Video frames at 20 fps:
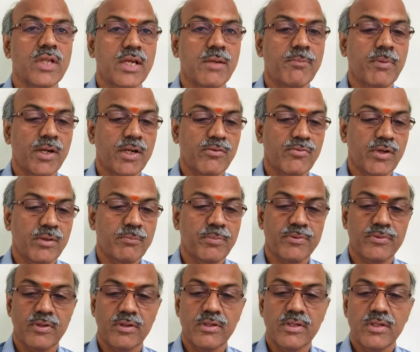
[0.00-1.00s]

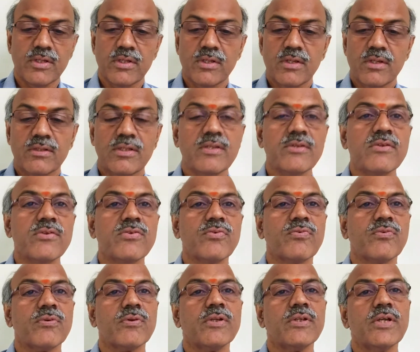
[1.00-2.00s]
3.5%. This is
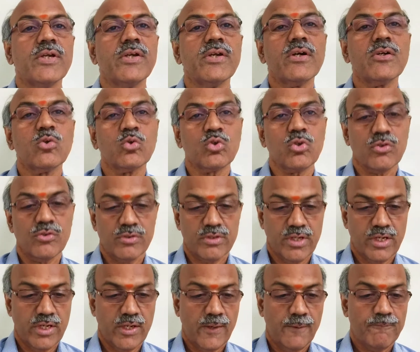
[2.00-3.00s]
in the year
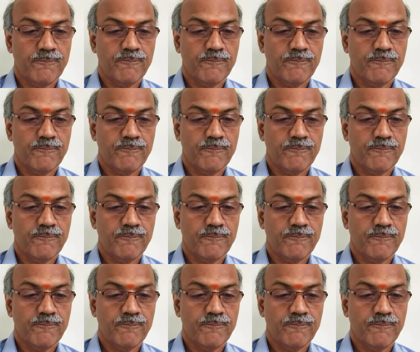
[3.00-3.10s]
2003.